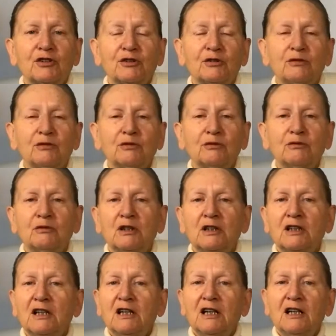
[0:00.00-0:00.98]
to
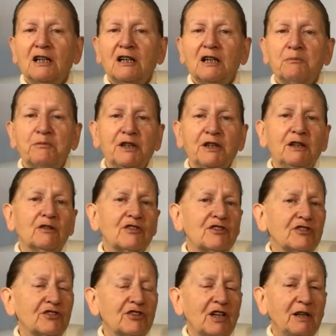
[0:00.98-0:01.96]
be on
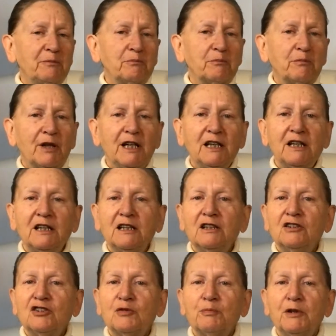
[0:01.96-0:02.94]
the same
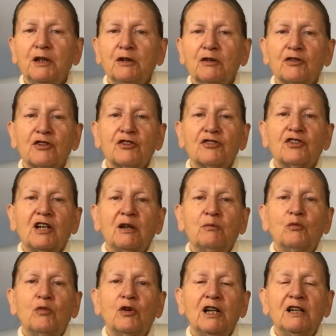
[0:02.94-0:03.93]
page, be on the
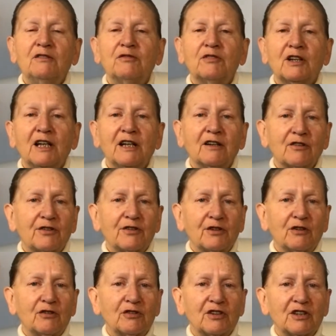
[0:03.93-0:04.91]
same wavelength
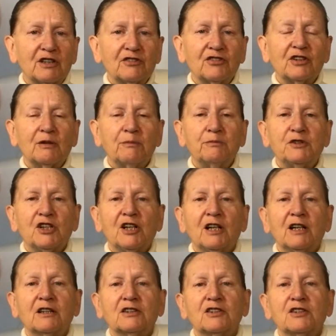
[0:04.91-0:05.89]
on this
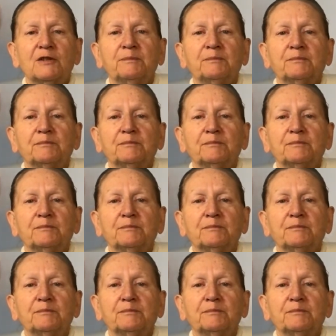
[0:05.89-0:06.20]
subject.